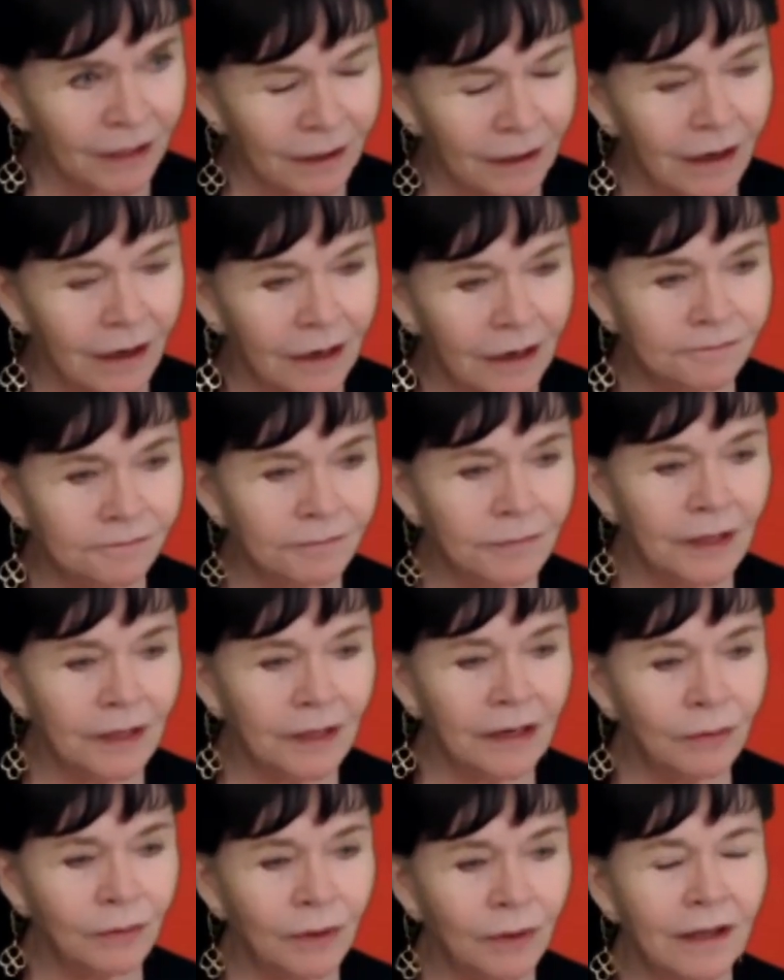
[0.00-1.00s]
um,
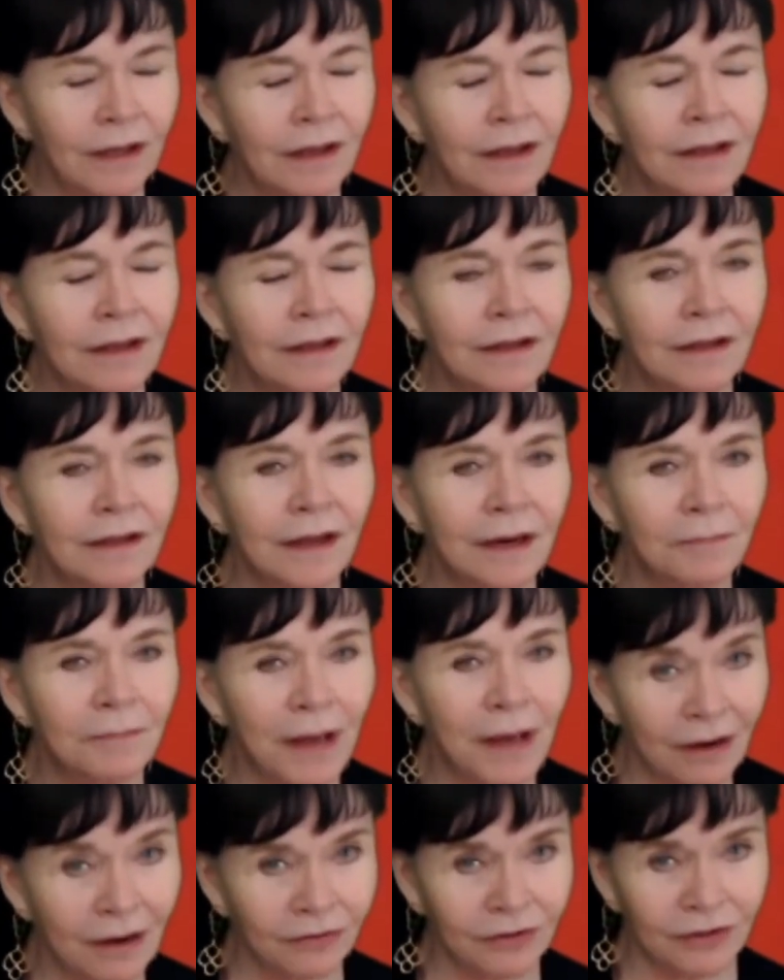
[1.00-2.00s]
anyway, it, eh,
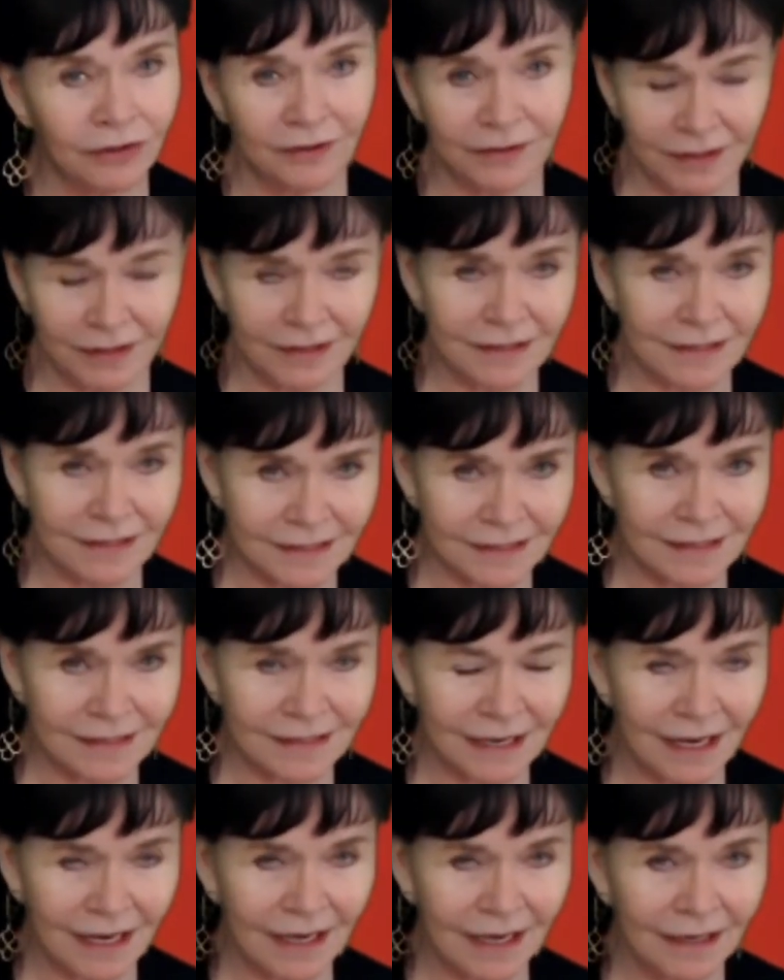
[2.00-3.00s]
about this,
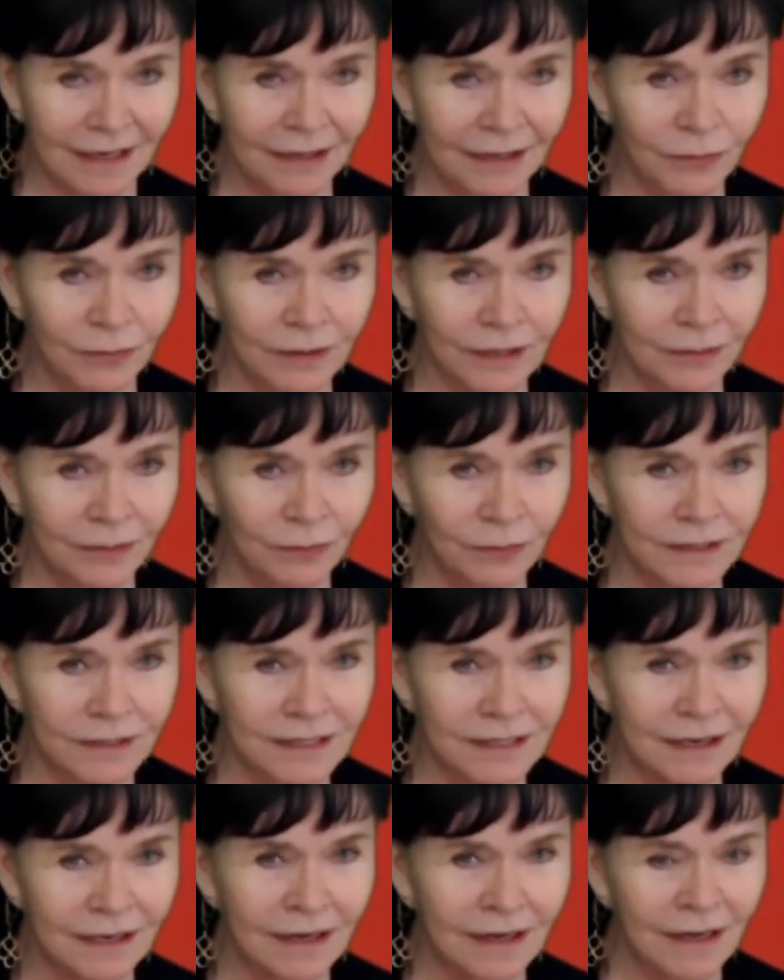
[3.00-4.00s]
and it it
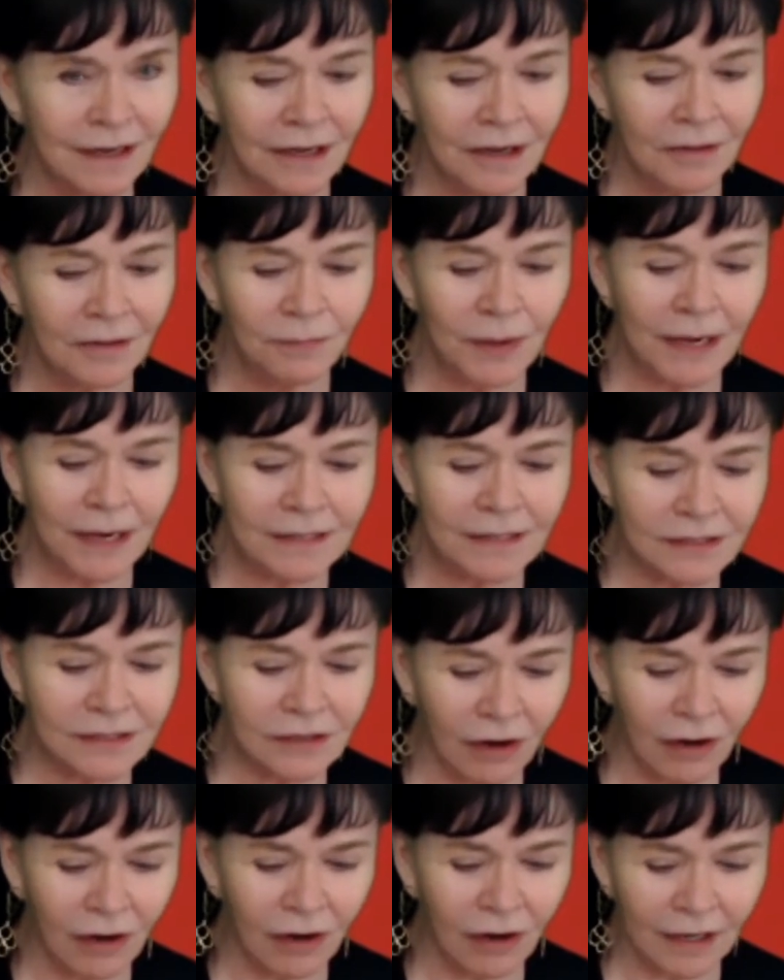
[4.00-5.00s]
was based
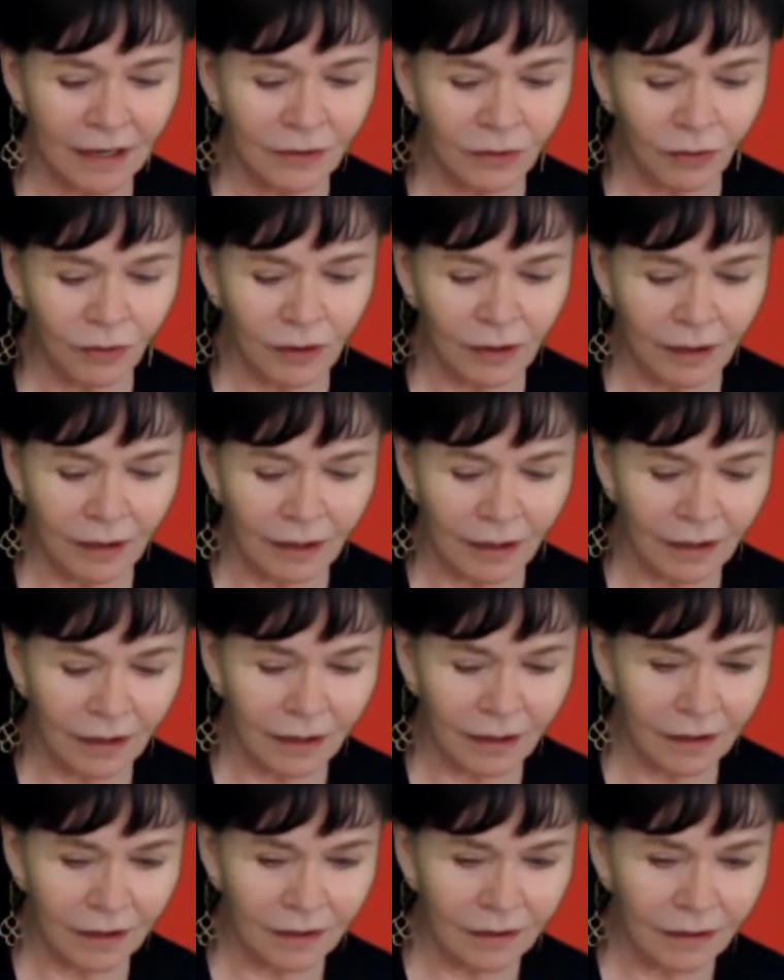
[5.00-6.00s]
on
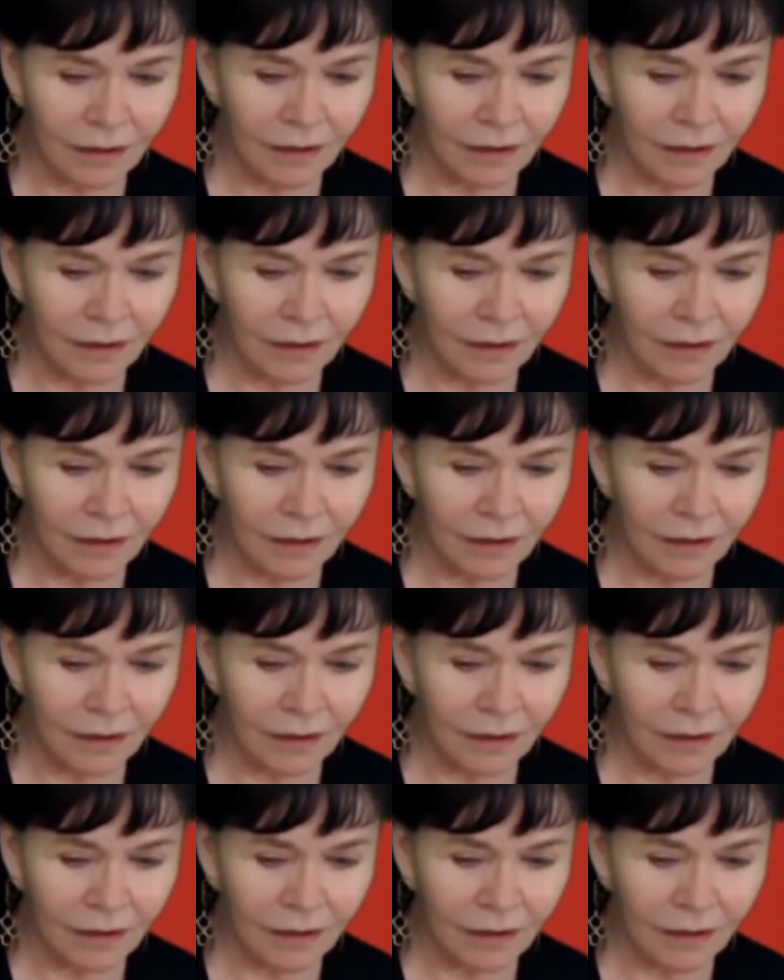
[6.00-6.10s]
uh,